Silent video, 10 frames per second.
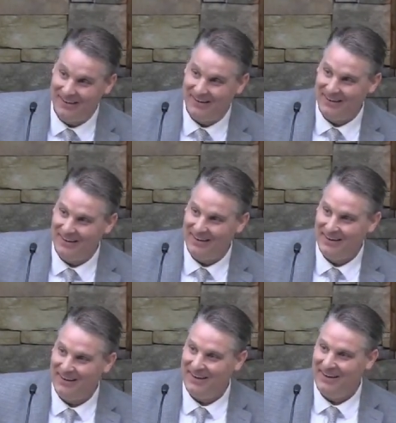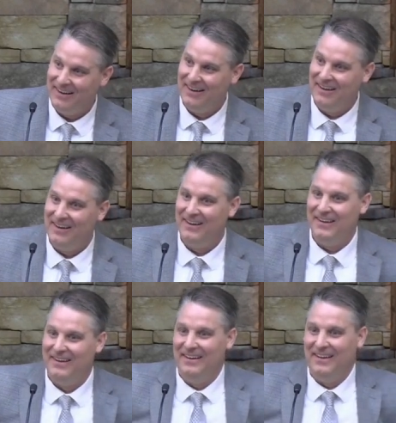Nothing is said.